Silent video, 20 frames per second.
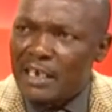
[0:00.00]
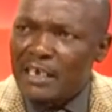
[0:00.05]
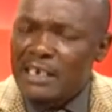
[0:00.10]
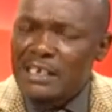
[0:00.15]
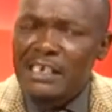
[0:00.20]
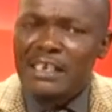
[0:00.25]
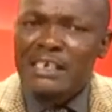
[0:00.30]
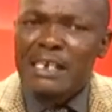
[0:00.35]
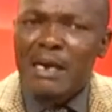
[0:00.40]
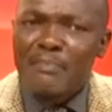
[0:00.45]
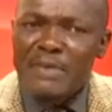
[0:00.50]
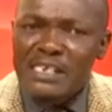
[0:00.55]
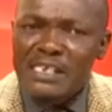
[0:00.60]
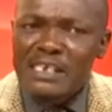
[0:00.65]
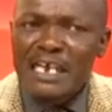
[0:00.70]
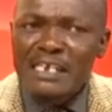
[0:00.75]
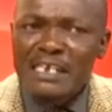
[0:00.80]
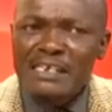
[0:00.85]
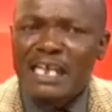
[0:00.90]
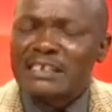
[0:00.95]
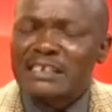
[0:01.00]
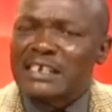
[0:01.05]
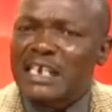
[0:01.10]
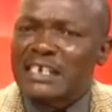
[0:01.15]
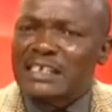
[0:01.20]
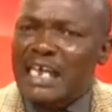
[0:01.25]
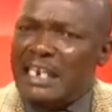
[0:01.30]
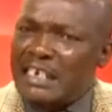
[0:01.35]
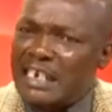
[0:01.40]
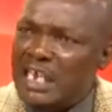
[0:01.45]
Is it a business that
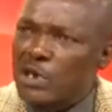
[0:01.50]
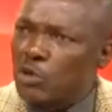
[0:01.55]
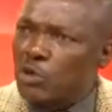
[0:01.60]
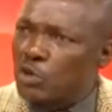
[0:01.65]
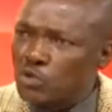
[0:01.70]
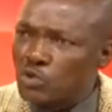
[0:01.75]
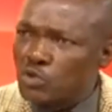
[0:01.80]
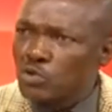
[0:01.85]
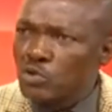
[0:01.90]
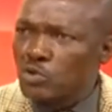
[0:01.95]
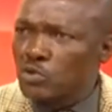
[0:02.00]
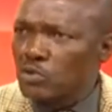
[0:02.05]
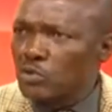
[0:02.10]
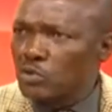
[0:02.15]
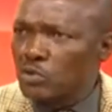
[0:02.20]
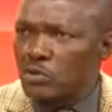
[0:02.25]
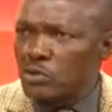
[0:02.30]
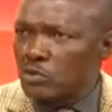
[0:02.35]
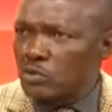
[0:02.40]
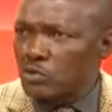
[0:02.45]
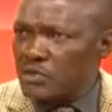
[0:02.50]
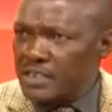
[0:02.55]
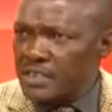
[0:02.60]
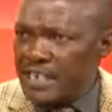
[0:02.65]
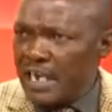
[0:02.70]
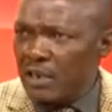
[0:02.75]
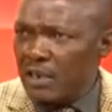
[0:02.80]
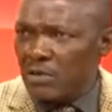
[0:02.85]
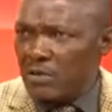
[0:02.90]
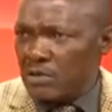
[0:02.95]
takes a day or two to, to, to
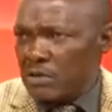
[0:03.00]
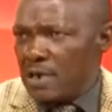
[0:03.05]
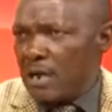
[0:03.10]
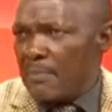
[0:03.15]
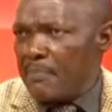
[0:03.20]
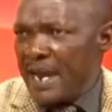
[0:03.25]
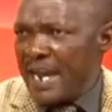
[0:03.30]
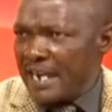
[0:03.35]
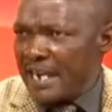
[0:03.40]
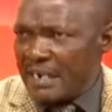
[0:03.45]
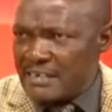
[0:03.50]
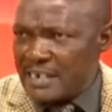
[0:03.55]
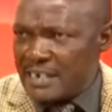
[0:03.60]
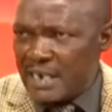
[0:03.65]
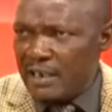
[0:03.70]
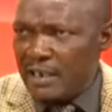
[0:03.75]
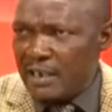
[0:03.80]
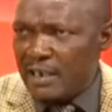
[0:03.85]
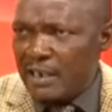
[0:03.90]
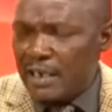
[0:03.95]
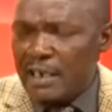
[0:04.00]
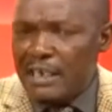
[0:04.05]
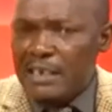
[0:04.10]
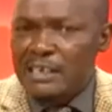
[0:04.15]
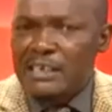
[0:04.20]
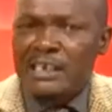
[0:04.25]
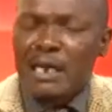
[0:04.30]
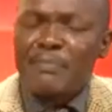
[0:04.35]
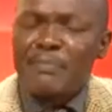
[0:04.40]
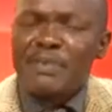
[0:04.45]
sell or buy and sell?
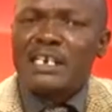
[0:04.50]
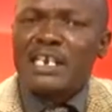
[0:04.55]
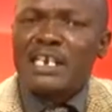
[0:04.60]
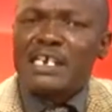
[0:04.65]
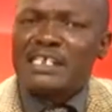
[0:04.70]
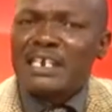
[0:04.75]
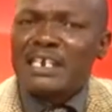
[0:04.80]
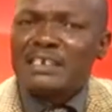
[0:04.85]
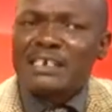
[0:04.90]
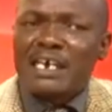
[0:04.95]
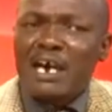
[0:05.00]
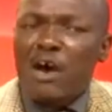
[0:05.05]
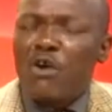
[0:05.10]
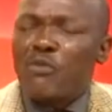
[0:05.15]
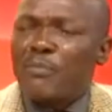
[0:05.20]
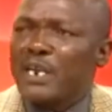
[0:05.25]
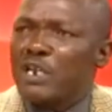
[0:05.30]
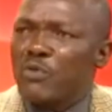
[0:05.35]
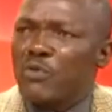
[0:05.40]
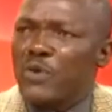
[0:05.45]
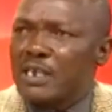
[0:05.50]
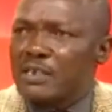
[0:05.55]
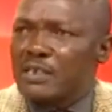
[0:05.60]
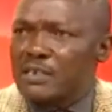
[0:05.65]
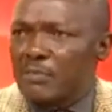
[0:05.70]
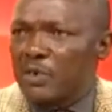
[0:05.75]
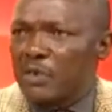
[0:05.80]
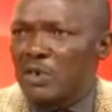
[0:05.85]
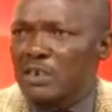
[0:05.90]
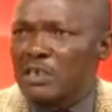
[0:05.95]
Is it a business that takes how many
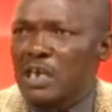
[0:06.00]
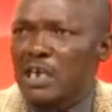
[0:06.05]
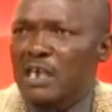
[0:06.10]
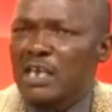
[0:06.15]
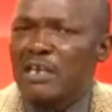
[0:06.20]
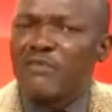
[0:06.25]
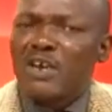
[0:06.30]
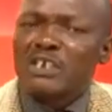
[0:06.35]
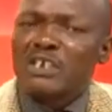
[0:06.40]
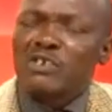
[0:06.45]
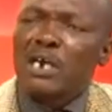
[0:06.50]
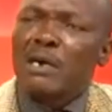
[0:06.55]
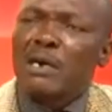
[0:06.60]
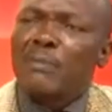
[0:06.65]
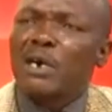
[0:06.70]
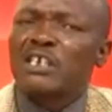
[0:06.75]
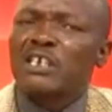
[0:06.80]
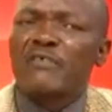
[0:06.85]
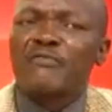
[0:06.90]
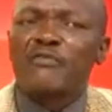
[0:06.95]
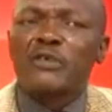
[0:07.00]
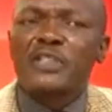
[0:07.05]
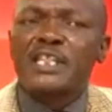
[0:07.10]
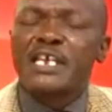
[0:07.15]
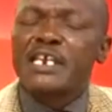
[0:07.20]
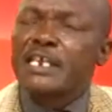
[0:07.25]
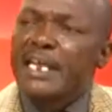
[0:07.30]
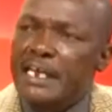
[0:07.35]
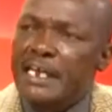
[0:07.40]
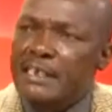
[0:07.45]
weeks? Because if you are talking about the
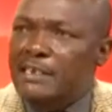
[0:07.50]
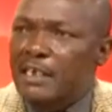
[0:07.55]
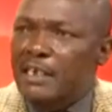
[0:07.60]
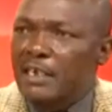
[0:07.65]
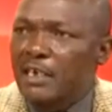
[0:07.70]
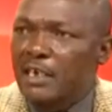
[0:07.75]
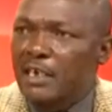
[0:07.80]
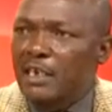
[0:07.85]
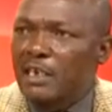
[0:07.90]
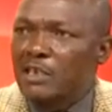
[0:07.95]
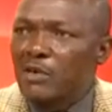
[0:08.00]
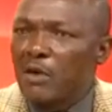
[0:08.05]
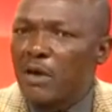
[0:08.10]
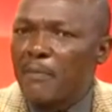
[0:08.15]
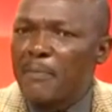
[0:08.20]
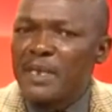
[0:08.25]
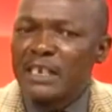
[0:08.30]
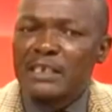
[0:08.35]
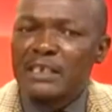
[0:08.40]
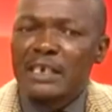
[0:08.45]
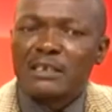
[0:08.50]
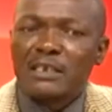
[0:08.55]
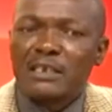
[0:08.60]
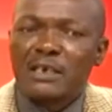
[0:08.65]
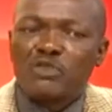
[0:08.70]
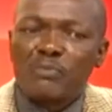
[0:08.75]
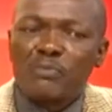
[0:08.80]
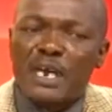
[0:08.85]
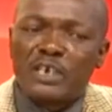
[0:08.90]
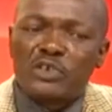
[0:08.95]
14 days, to, I mean, the,
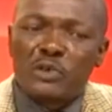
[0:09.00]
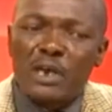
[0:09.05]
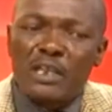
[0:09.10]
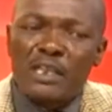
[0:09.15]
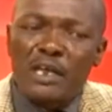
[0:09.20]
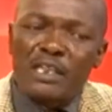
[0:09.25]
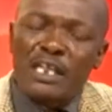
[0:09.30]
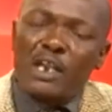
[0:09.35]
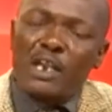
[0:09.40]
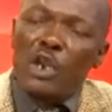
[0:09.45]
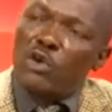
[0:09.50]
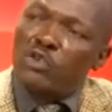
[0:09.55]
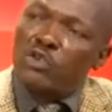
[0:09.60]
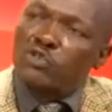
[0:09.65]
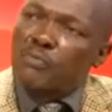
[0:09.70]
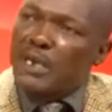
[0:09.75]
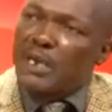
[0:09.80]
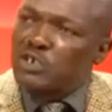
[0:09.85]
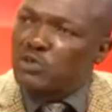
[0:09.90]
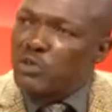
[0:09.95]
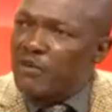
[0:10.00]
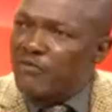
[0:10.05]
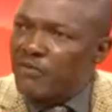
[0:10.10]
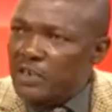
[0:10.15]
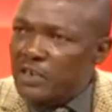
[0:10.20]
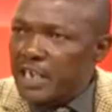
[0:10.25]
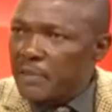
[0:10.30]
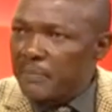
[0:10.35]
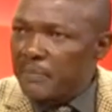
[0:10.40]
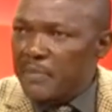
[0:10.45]
the, to mature, the, the loan to mature
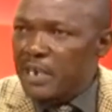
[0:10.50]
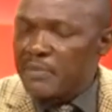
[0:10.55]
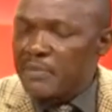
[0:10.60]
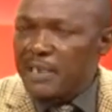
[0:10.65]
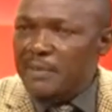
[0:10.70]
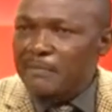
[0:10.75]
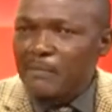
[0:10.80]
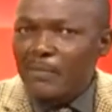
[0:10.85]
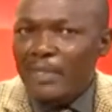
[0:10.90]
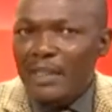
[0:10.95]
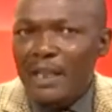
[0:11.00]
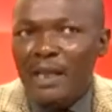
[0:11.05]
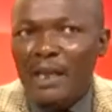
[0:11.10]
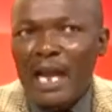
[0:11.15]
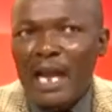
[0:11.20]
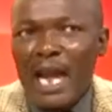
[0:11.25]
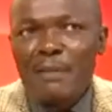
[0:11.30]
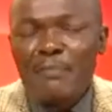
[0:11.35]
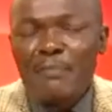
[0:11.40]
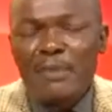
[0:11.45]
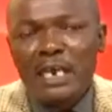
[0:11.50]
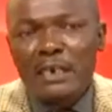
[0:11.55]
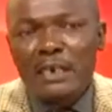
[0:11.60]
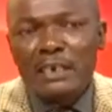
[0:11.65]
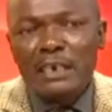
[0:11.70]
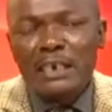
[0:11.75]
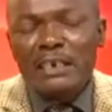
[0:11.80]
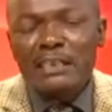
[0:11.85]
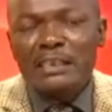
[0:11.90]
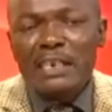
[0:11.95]
for the repayment, I
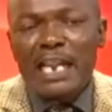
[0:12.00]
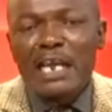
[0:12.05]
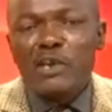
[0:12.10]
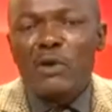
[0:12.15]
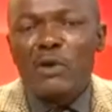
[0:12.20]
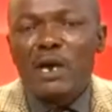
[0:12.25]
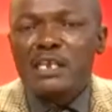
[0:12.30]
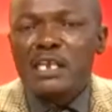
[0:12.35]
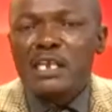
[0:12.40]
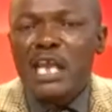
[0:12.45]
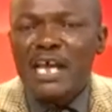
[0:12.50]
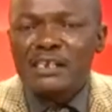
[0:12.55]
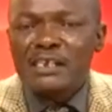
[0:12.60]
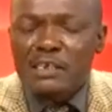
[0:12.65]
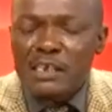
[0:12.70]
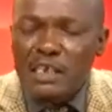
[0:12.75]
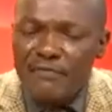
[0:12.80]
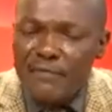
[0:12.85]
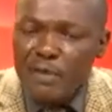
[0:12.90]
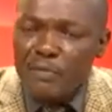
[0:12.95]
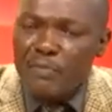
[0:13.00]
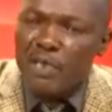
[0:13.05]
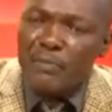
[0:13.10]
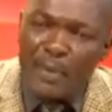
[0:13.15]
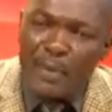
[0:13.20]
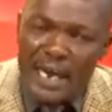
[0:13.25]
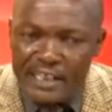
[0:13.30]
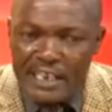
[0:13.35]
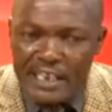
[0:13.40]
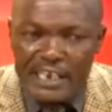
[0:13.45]
mean, it is like you are just giving me
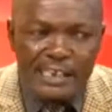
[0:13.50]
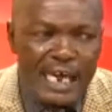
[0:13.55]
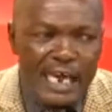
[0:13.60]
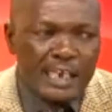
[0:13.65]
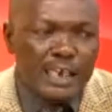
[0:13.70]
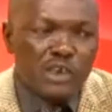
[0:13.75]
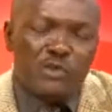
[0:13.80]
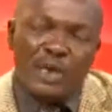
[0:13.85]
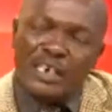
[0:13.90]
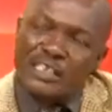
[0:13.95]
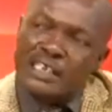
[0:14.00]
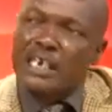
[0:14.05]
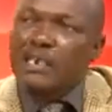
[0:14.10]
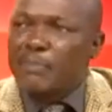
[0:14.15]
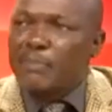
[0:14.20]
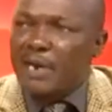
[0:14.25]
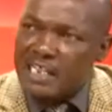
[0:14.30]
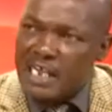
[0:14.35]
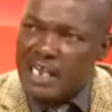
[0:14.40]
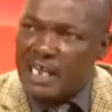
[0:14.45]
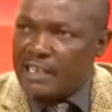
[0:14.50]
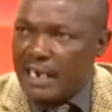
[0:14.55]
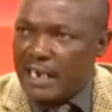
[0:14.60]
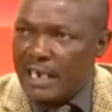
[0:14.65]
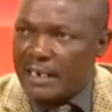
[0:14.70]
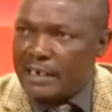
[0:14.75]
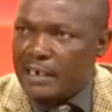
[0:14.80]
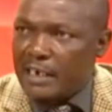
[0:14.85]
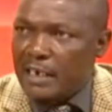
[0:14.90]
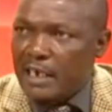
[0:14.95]
by this hand and you are taking by the other
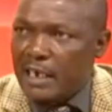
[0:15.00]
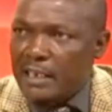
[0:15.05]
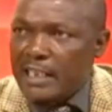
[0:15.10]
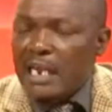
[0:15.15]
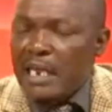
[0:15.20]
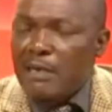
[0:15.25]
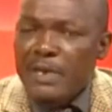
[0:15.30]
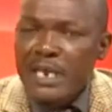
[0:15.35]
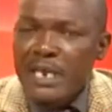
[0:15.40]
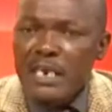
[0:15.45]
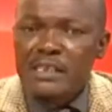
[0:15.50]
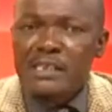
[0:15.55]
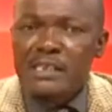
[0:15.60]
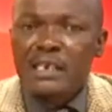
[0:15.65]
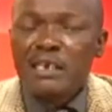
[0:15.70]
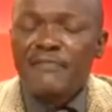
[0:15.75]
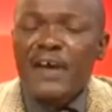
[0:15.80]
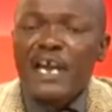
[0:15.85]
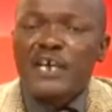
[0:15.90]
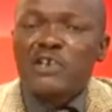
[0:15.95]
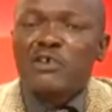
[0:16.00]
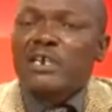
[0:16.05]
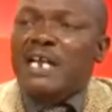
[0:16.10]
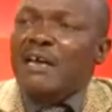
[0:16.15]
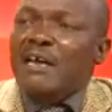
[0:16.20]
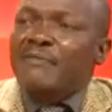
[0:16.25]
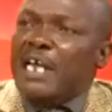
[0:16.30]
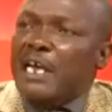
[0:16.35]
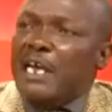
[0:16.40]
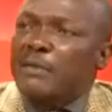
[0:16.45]
hand. That means if I don't
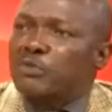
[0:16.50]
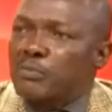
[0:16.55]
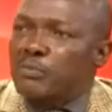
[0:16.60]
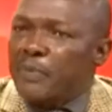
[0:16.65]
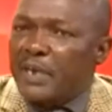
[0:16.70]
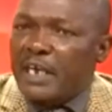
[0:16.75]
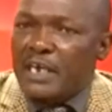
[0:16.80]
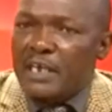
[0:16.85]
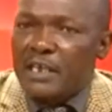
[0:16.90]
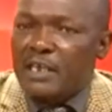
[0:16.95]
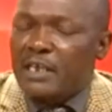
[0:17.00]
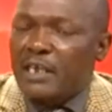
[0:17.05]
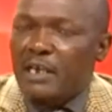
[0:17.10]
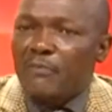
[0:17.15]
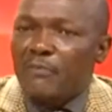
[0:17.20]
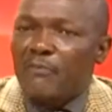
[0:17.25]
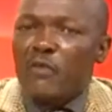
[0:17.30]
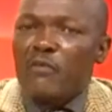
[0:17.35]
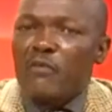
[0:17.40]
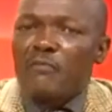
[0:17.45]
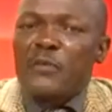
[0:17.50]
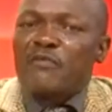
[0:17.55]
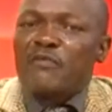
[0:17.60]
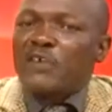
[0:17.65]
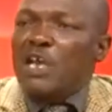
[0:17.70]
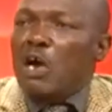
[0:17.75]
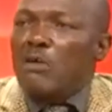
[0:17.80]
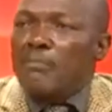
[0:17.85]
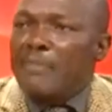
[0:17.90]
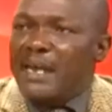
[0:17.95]
have time to pay, for
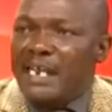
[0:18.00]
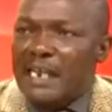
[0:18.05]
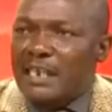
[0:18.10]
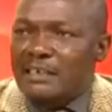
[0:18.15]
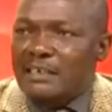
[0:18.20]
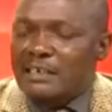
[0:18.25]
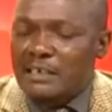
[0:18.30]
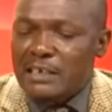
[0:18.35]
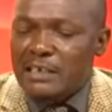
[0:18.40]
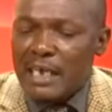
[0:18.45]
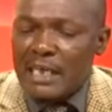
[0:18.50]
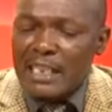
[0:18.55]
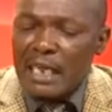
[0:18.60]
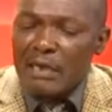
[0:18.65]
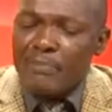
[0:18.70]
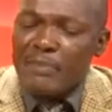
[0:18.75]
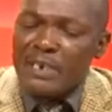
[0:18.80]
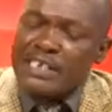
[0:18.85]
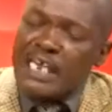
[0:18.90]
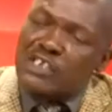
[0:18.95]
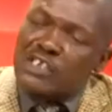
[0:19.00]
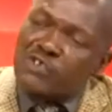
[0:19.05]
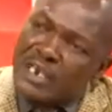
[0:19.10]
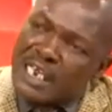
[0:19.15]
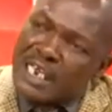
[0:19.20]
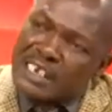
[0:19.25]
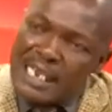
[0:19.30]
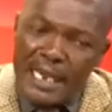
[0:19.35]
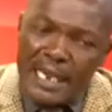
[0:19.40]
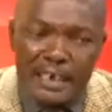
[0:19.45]
fear of penalties, that means as
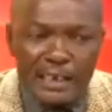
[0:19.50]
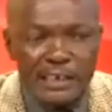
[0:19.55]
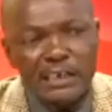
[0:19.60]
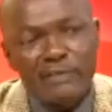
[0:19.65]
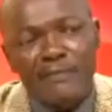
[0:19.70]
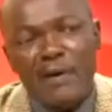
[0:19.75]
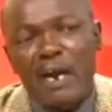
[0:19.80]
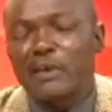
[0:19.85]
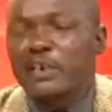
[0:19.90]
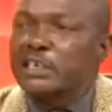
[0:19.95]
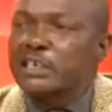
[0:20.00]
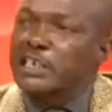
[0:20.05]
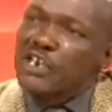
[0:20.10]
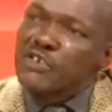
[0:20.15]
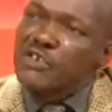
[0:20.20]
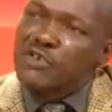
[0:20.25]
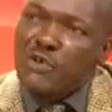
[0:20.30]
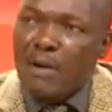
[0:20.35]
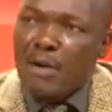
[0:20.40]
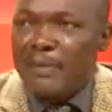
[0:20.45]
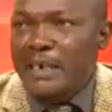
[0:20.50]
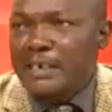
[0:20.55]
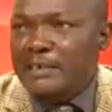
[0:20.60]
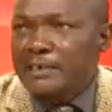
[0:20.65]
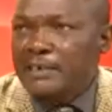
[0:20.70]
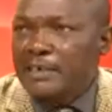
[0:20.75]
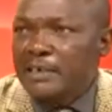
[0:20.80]
soon as I receive, I'll return you your money.